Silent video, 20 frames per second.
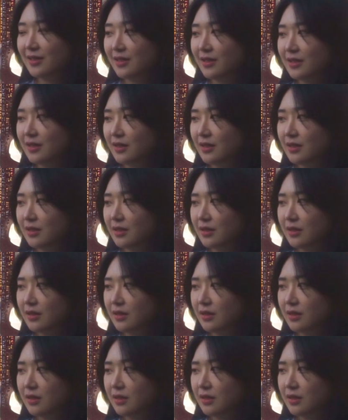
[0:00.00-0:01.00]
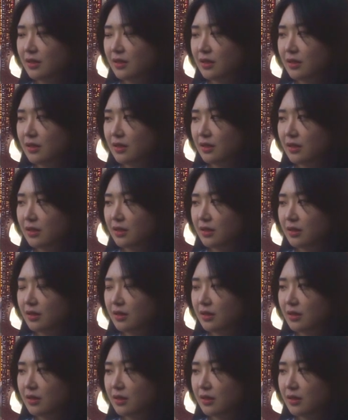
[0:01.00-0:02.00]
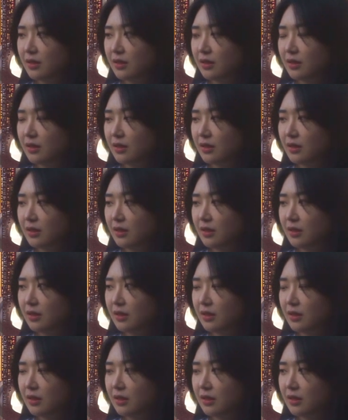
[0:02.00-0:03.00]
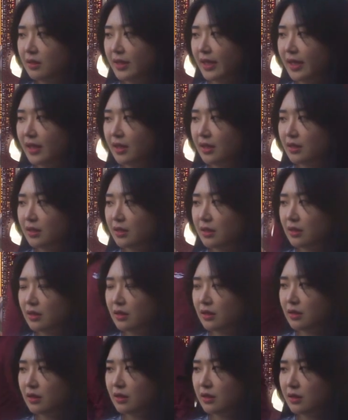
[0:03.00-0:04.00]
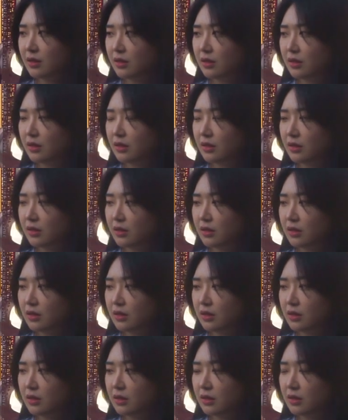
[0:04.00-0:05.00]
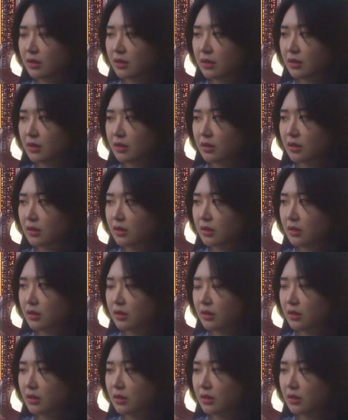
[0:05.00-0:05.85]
(silent)